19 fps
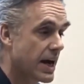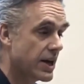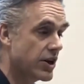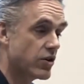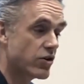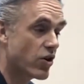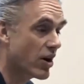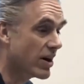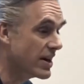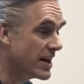
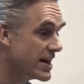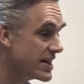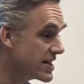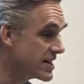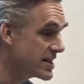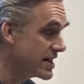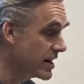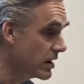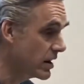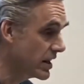you're not
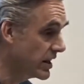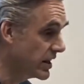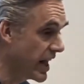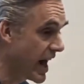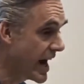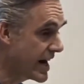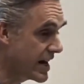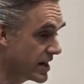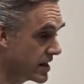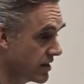necessarily
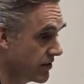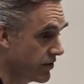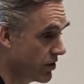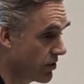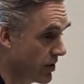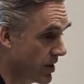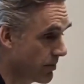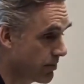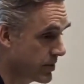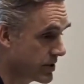liked if
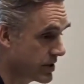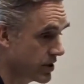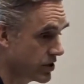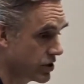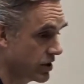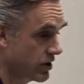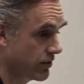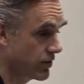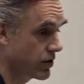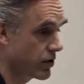you're in a
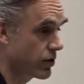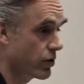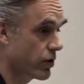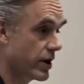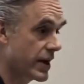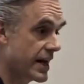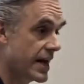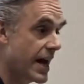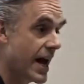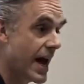position of
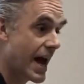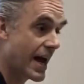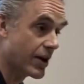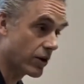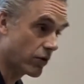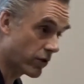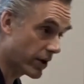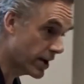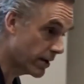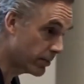authority. And
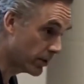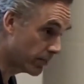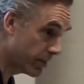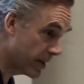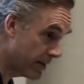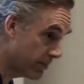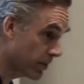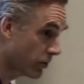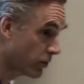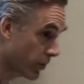agreeable
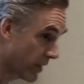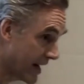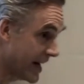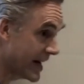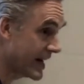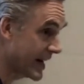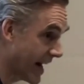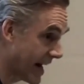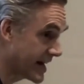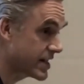people
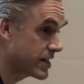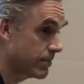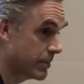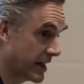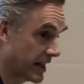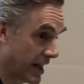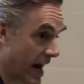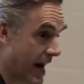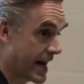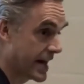really like to be
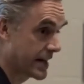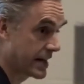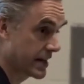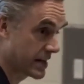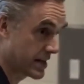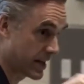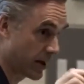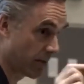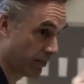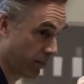liked.
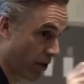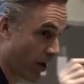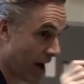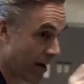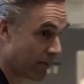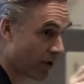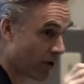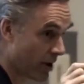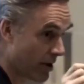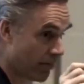It's their
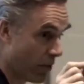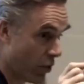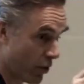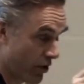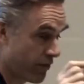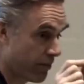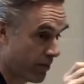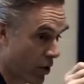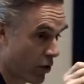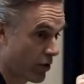primary
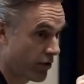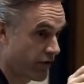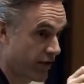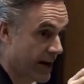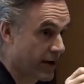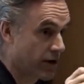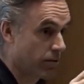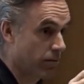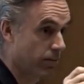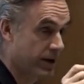
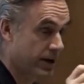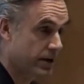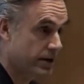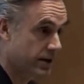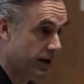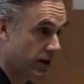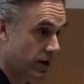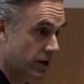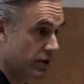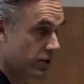motivator because
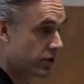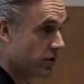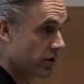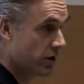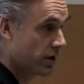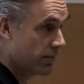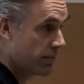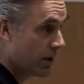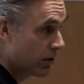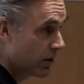they're
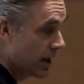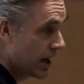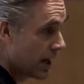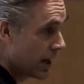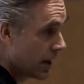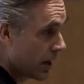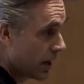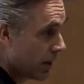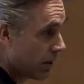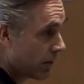concerned about
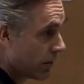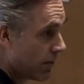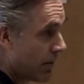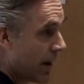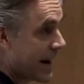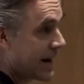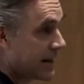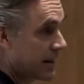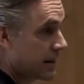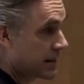the
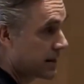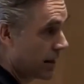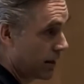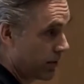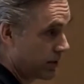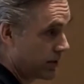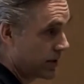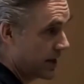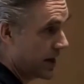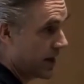maintenance, I
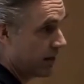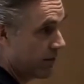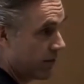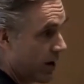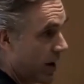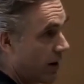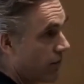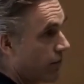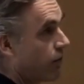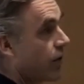would say,
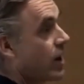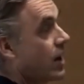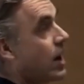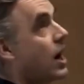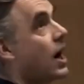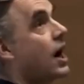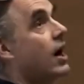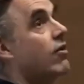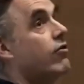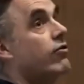
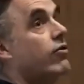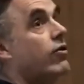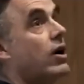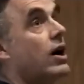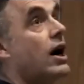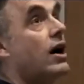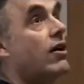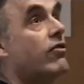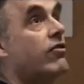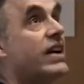
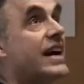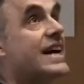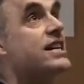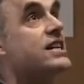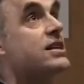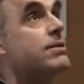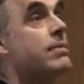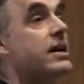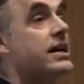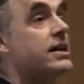of
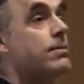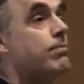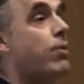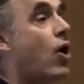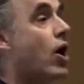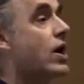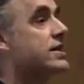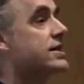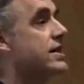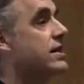intimate,
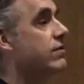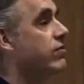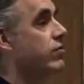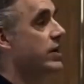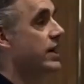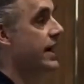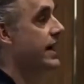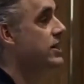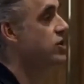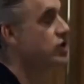positive
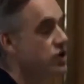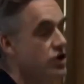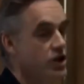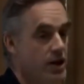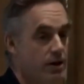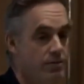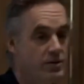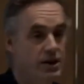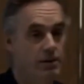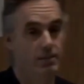
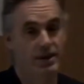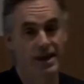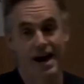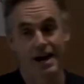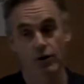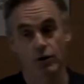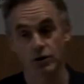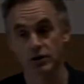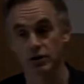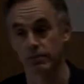relationships. And
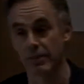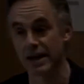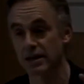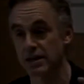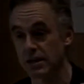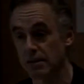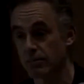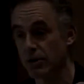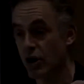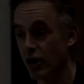that also makes them